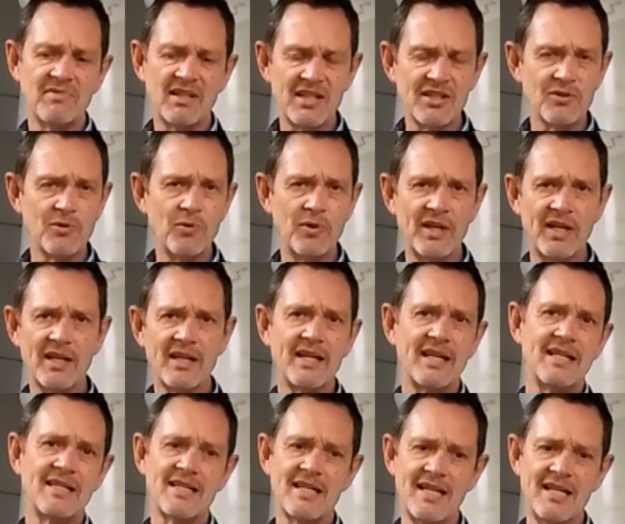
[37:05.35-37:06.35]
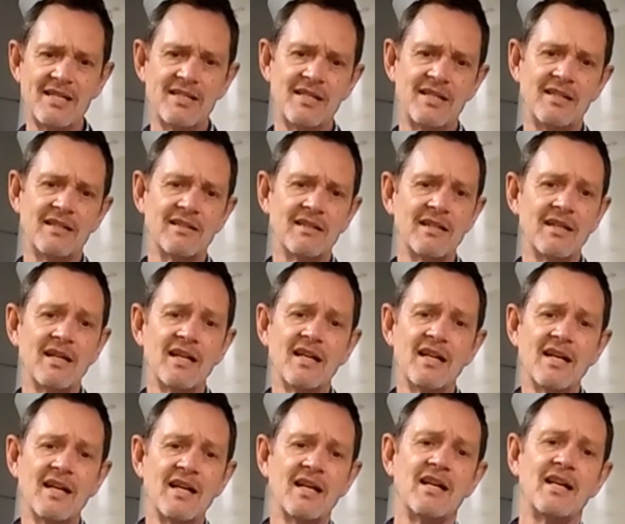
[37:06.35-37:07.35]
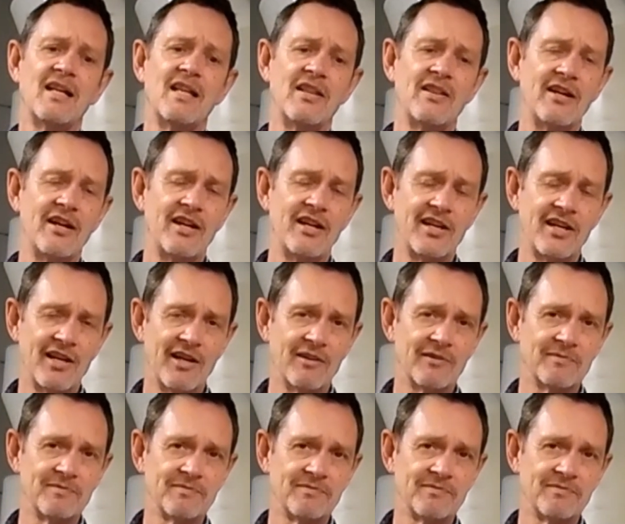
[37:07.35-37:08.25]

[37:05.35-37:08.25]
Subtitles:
it's quick, it's easy, and there you go.